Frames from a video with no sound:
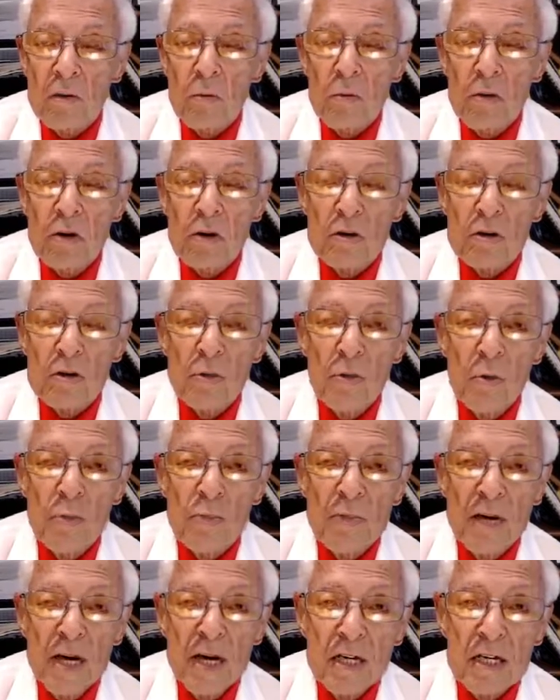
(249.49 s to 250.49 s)
what the
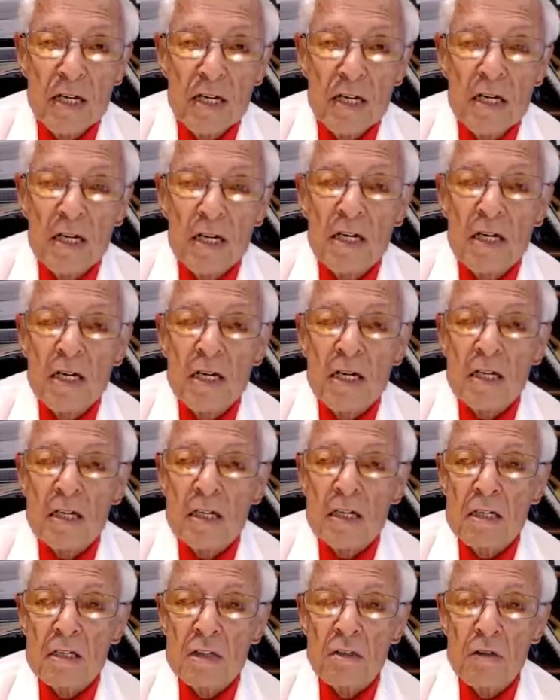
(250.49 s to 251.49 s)
remaining
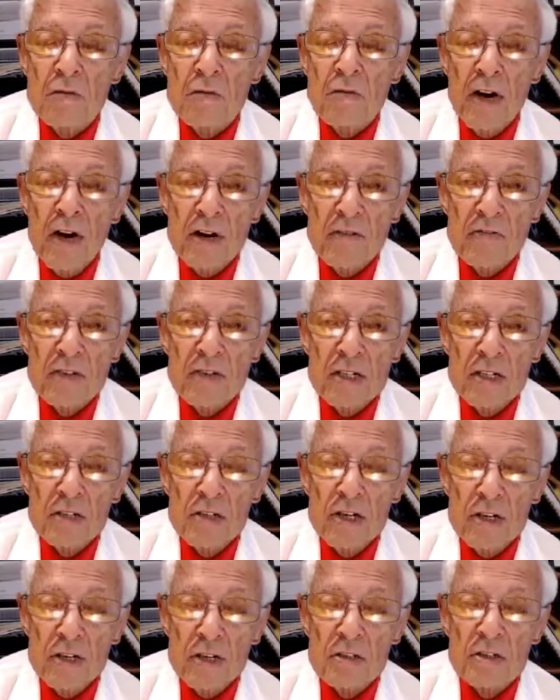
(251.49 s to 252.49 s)
surviving
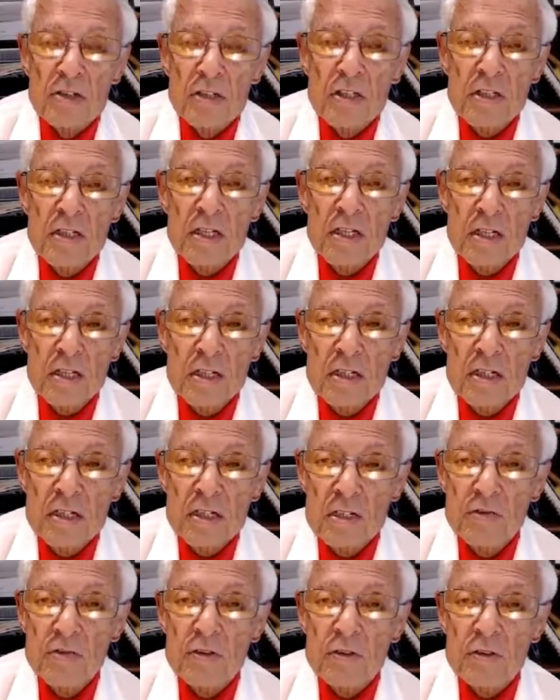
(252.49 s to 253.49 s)
cells in the
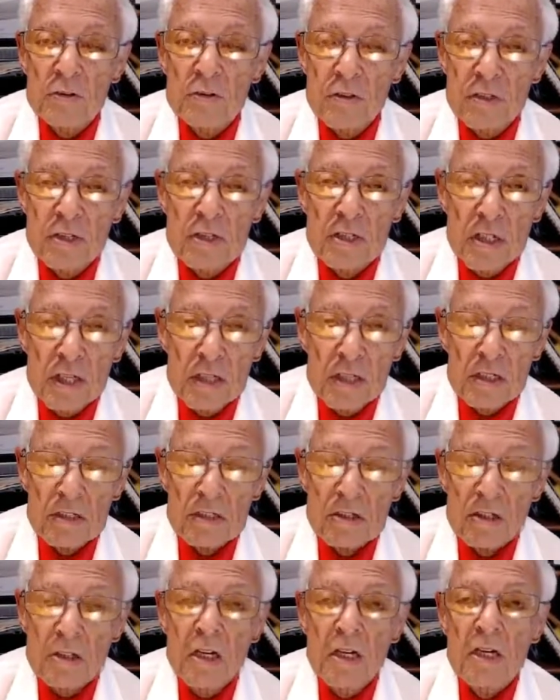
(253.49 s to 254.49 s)
kidneys, filtering
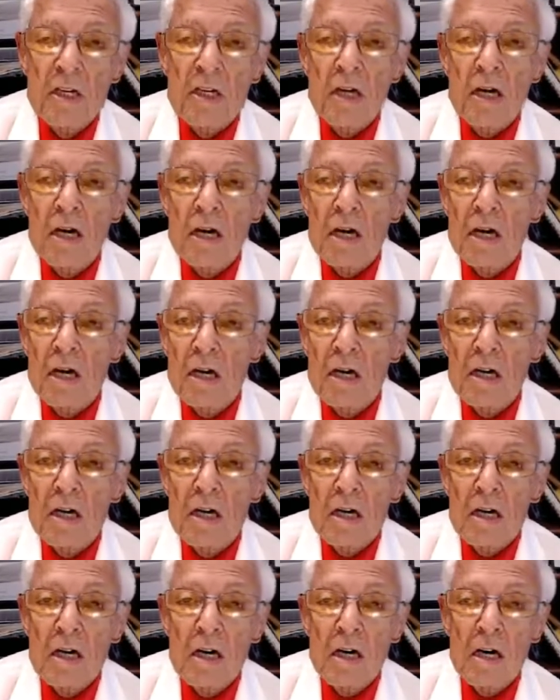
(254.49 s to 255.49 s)
cells, are
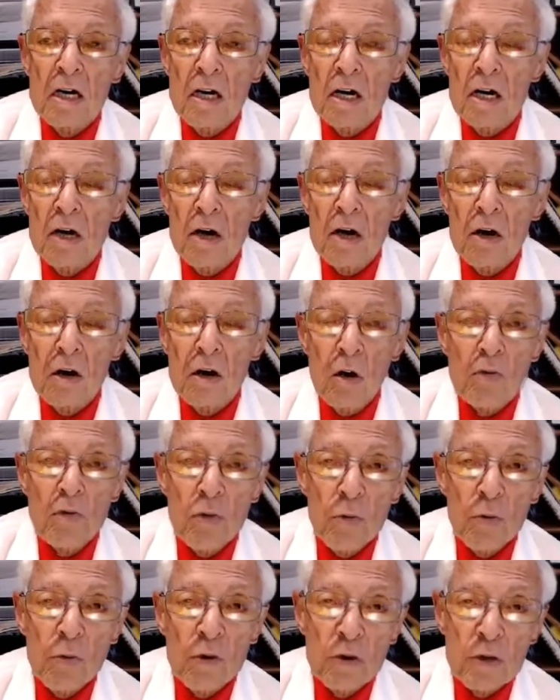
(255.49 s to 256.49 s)

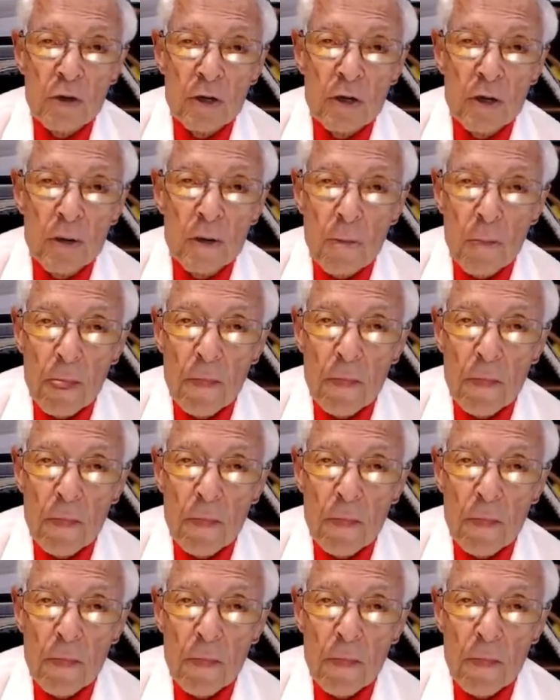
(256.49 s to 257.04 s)
overworking.